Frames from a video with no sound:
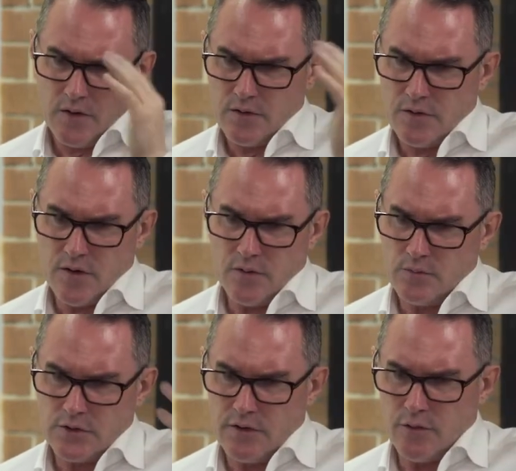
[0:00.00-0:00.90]
so
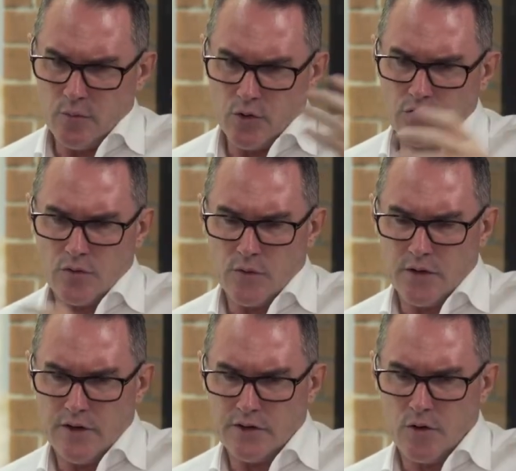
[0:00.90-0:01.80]
Stefan Bertrand, one
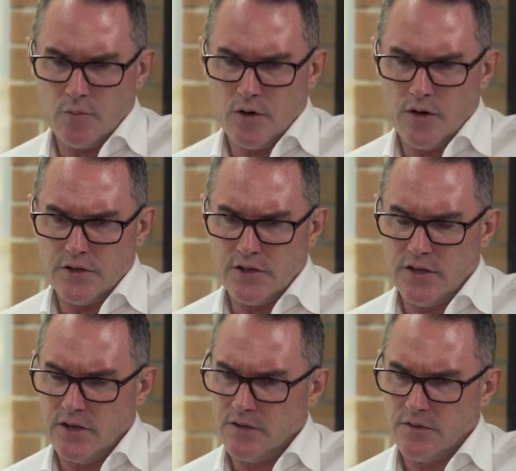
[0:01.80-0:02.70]
of our top guys, he
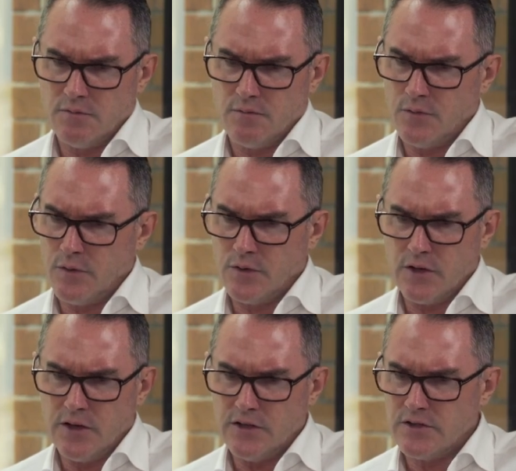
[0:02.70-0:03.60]
does
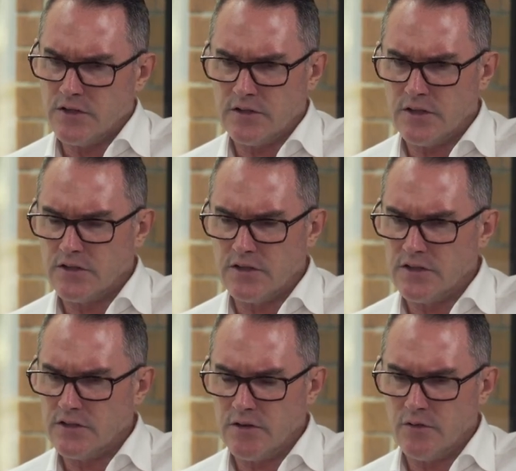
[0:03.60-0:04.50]
15,
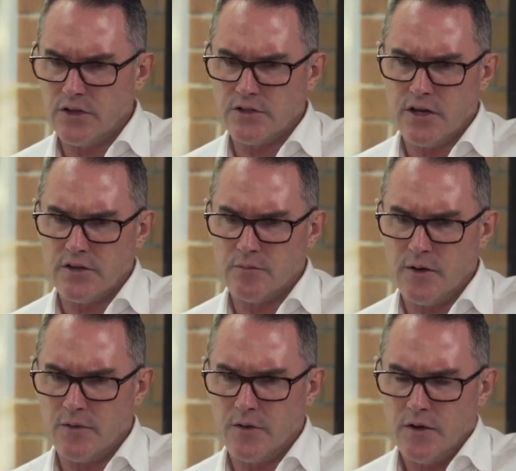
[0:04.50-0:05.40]
16, 17 sales a
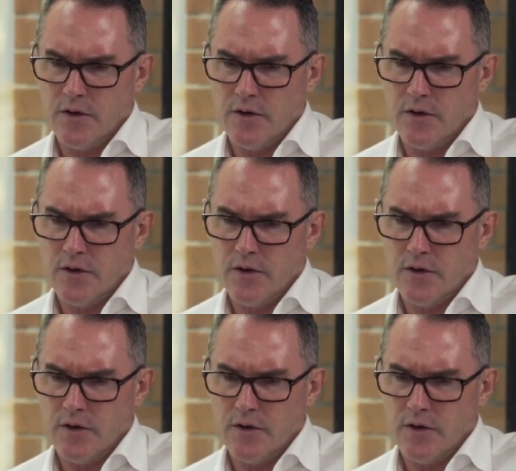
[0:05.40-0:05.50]
month.